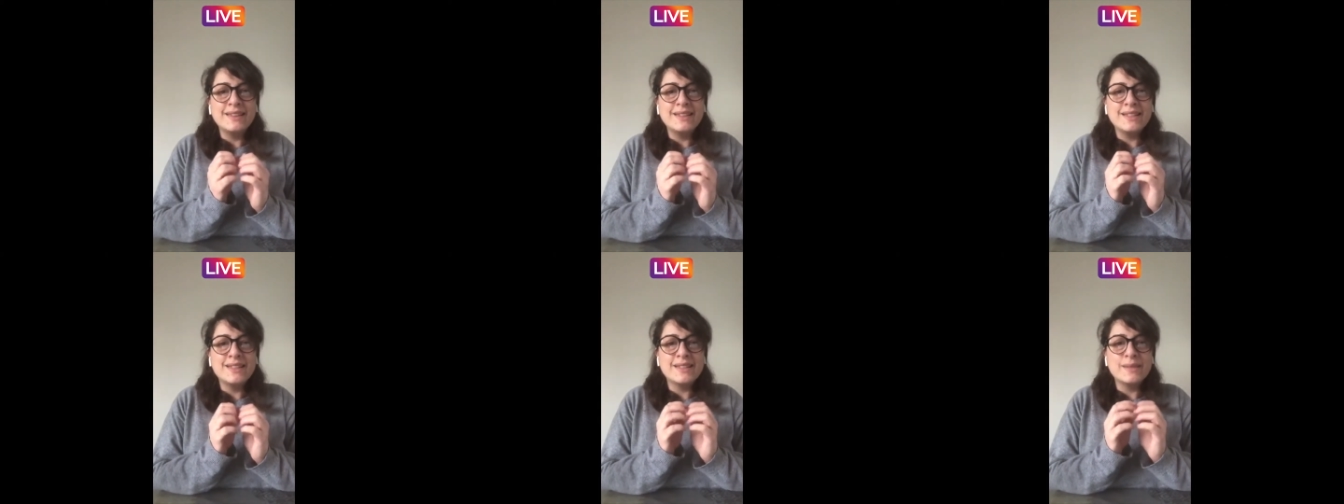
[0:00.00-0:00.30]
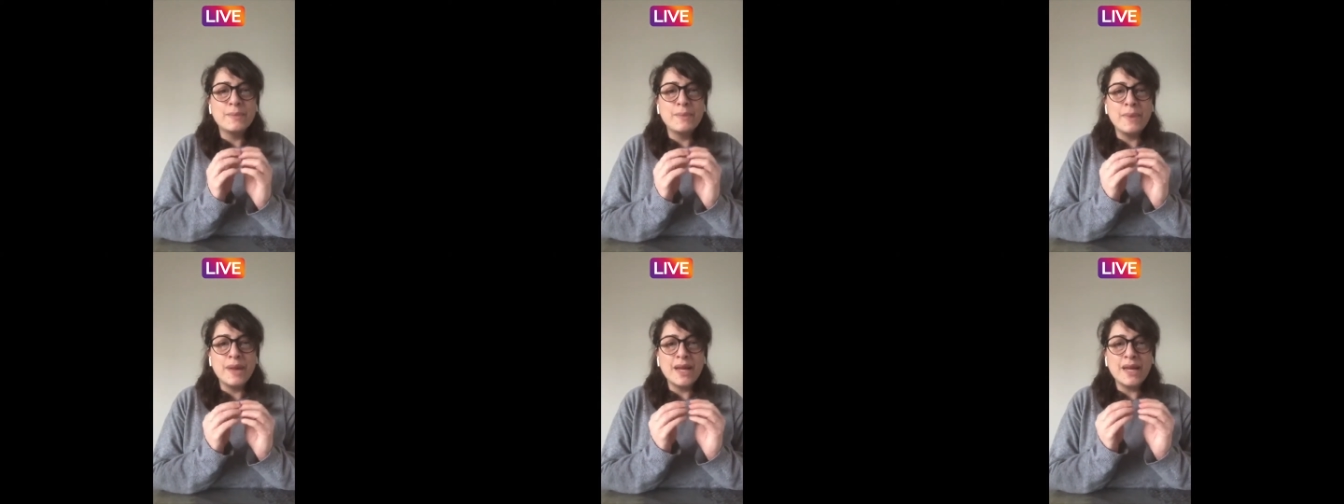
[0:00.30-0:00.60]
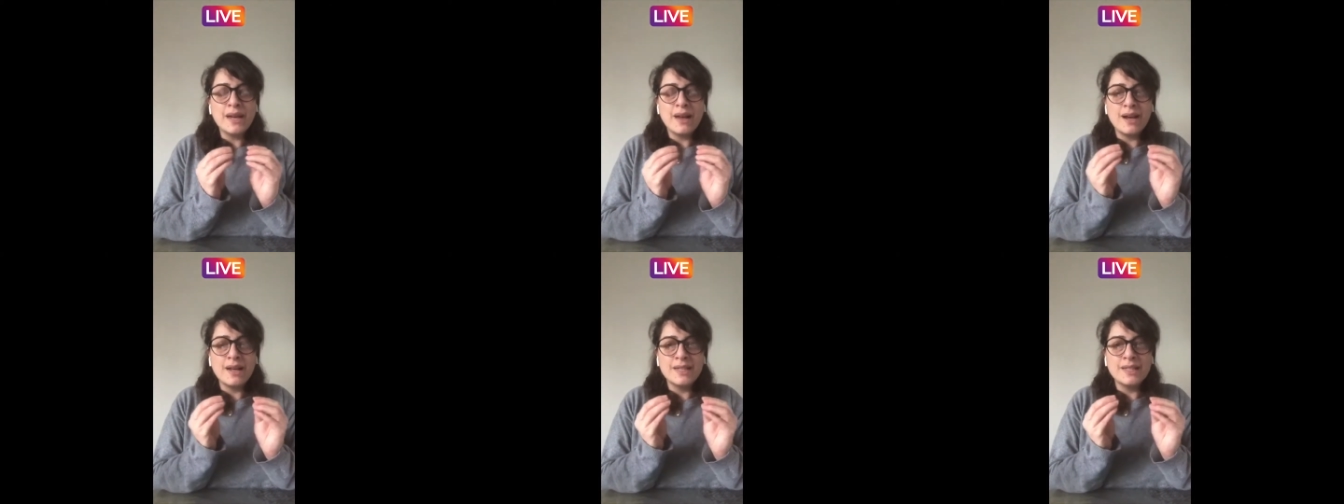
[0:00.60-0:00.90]
this main
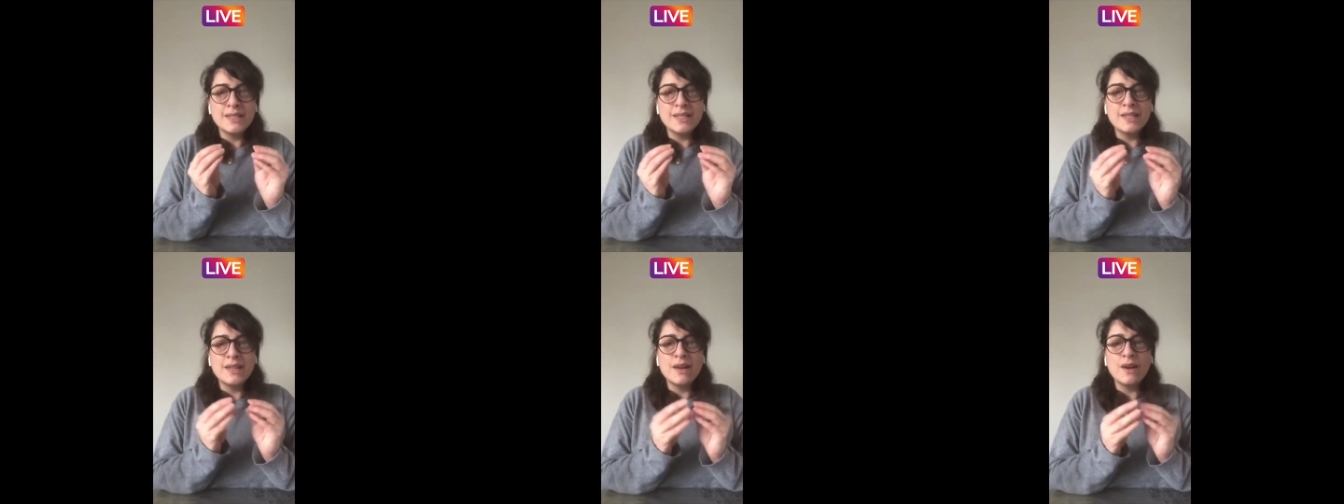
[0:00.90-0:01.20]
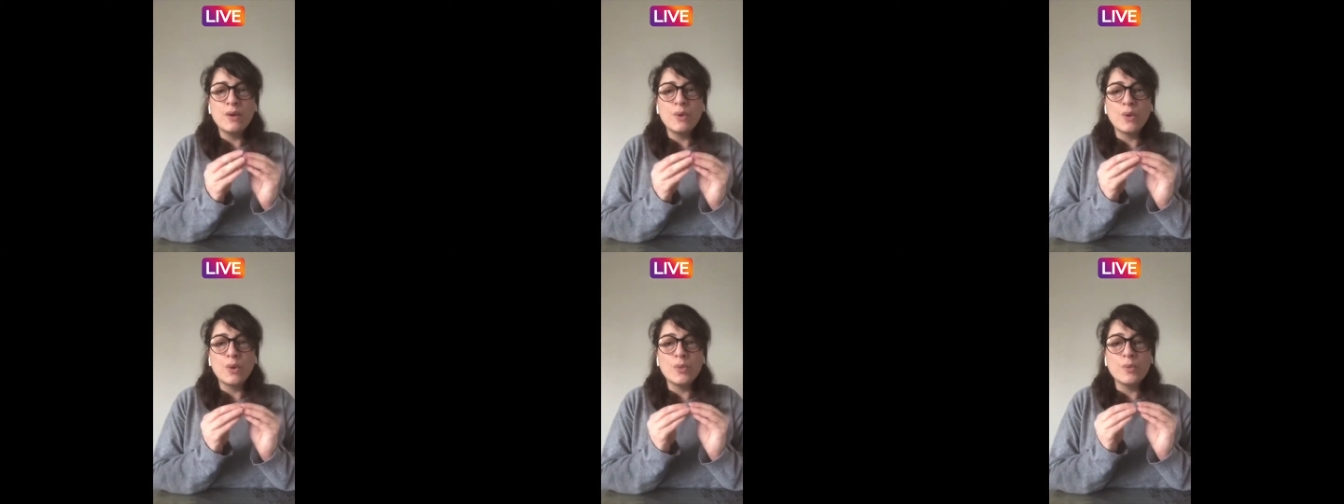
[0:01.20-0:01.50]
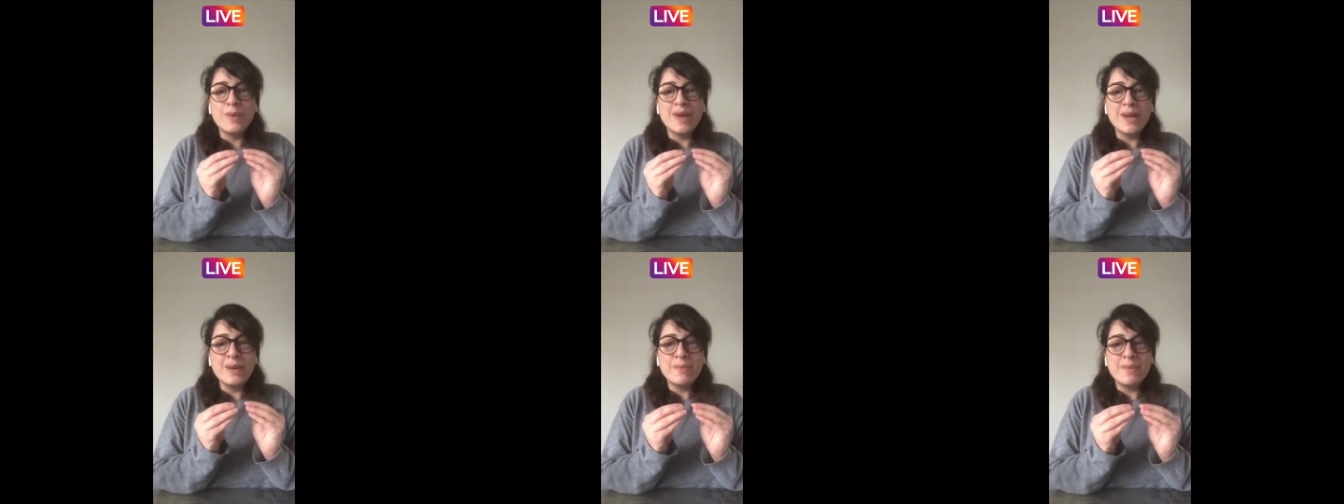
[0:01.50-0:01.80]
idea or
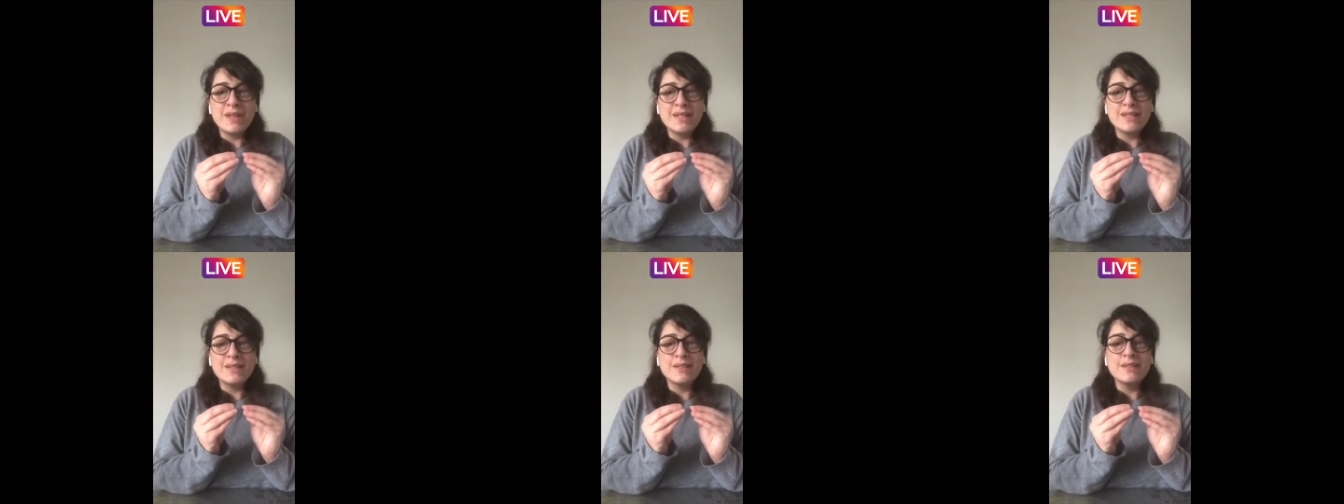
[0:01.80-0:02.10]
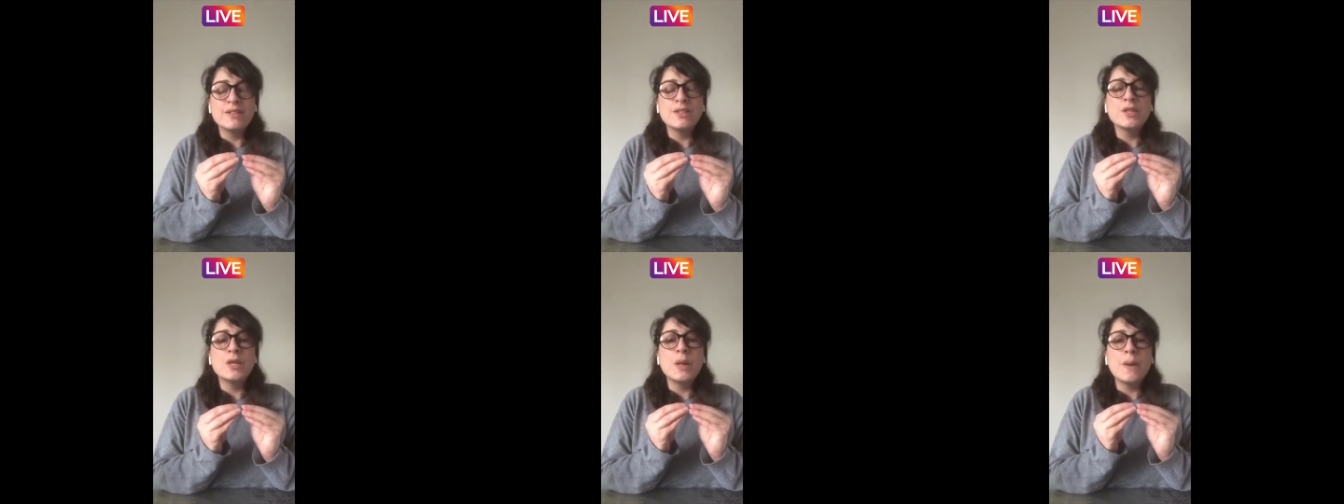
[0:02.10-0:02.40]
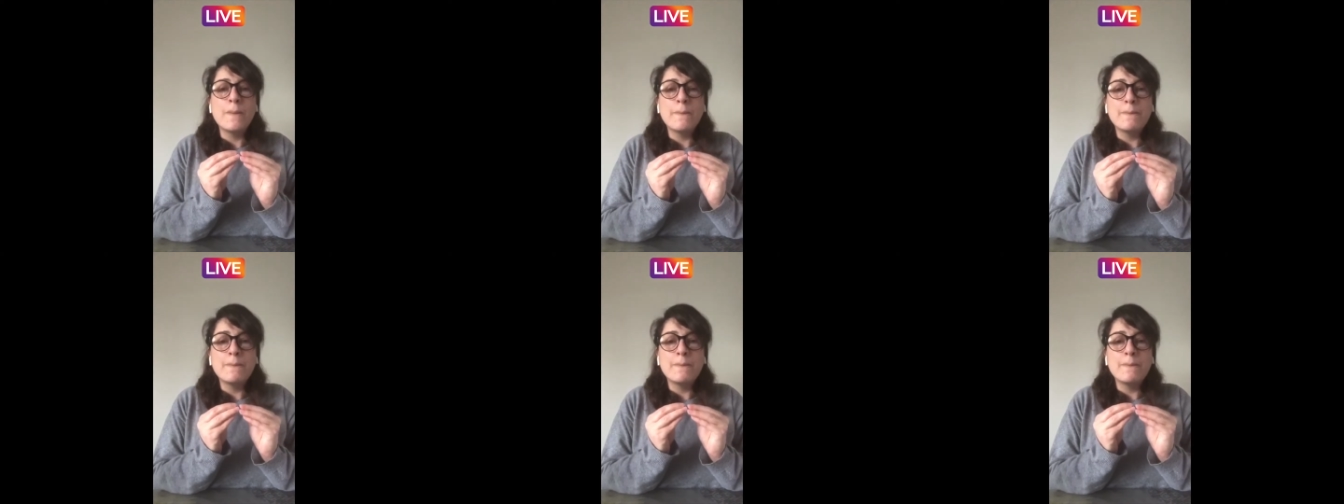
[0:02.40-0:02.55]
main message